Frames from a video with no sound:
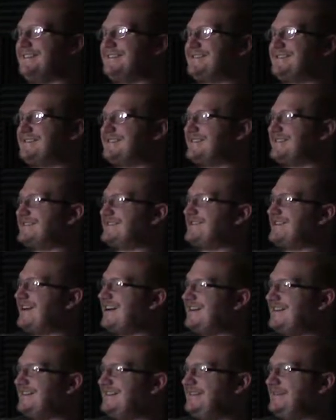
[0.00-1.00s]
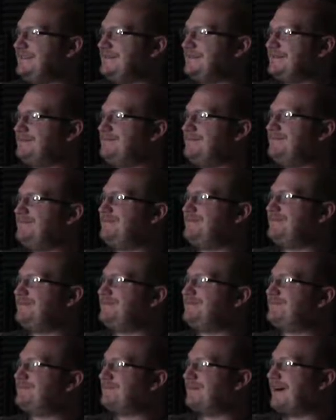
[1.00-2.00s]
This is the Chinese
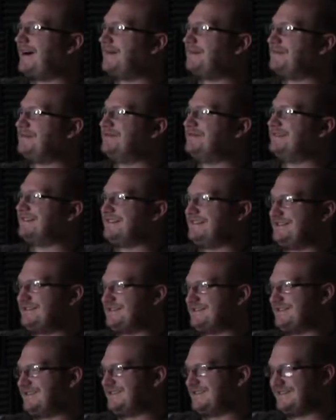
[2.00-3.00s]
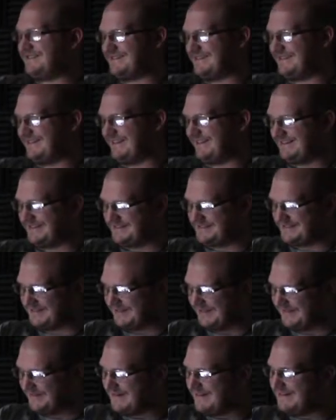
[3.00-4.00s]
population saying this
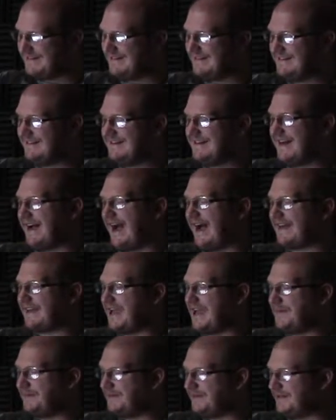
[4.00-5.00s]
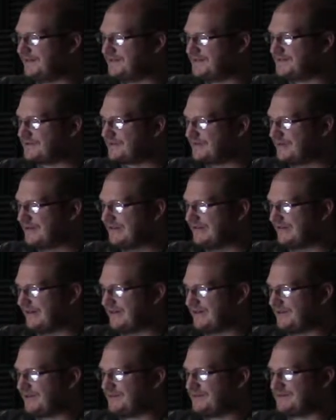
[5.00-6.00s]
stuff. That's funny. I can't believe this is real.
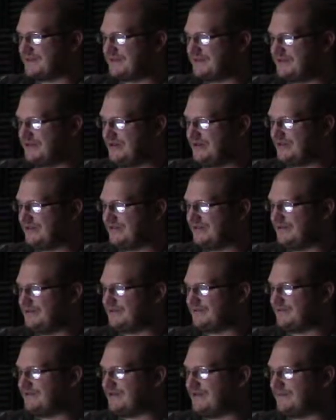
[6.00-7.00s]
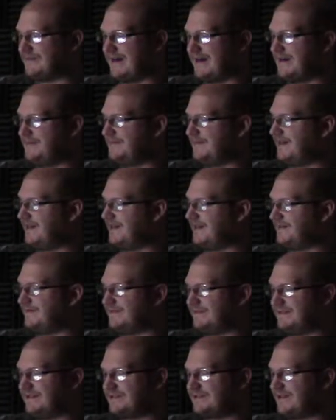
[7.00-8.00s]
I thought it was a joke. A username I'm not
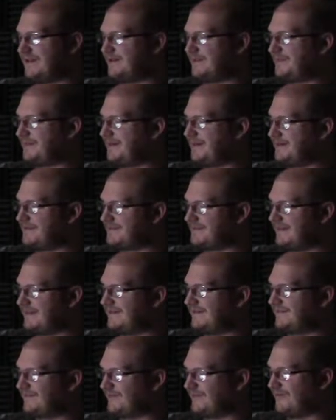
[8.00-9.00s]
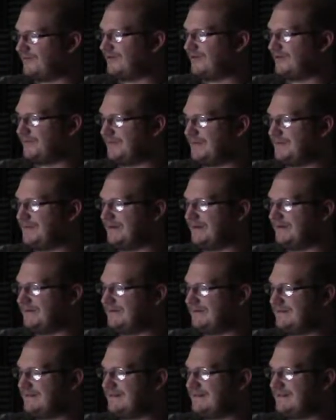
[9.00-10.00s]
even going to try to pronounce that yeah. wrote on
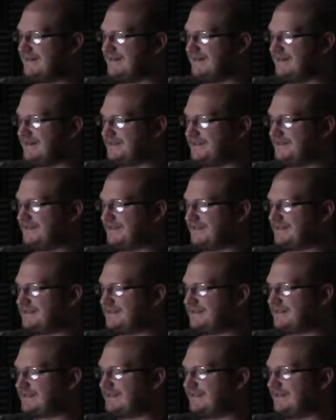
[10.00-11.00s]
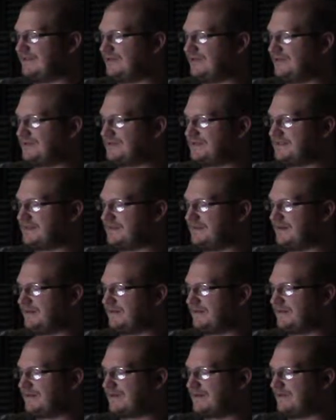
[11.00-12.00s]
Weibo. In 2016, all six men
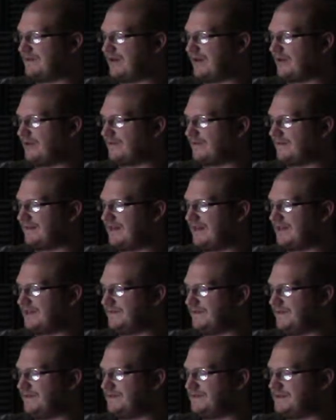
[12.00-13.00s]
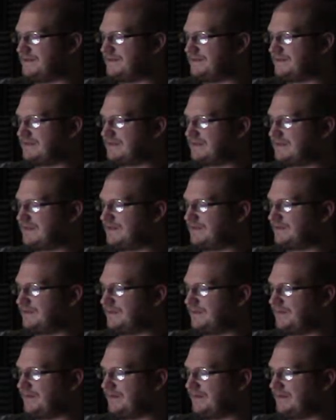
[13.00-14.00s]
were acquitted over lack of evidence, but a
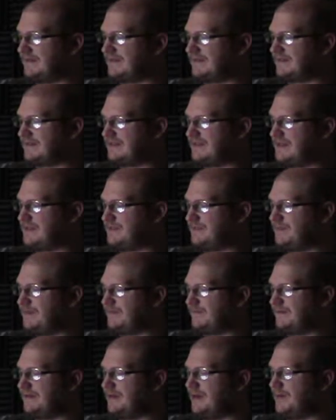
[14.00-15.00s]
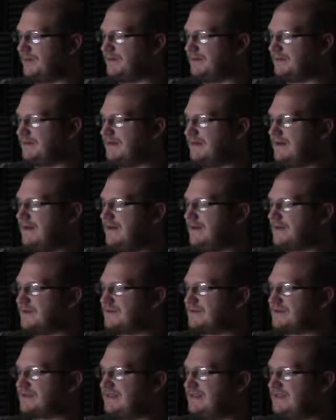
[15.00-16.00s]
successful appeal led to the case being reopened. The
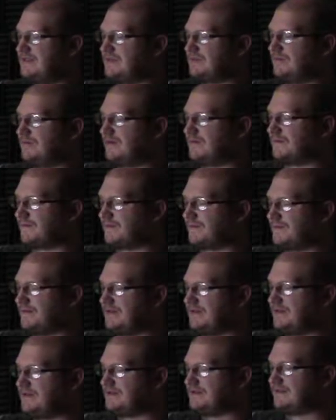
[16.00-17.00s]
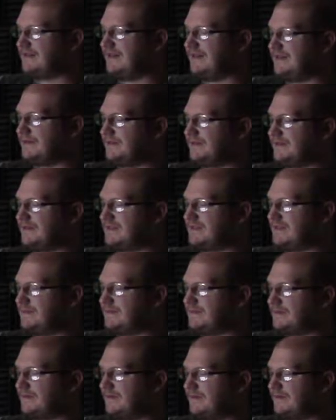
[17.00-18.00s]
proceedings went on for three years and ended with
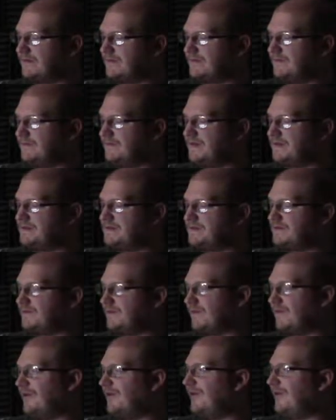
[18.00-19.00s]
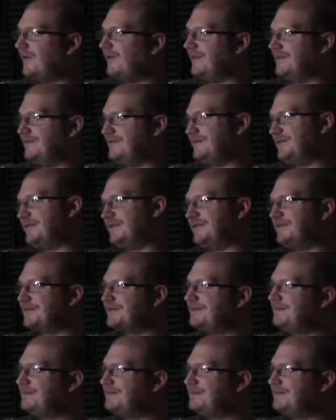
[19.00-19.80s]
attempted murder convictions for all involved.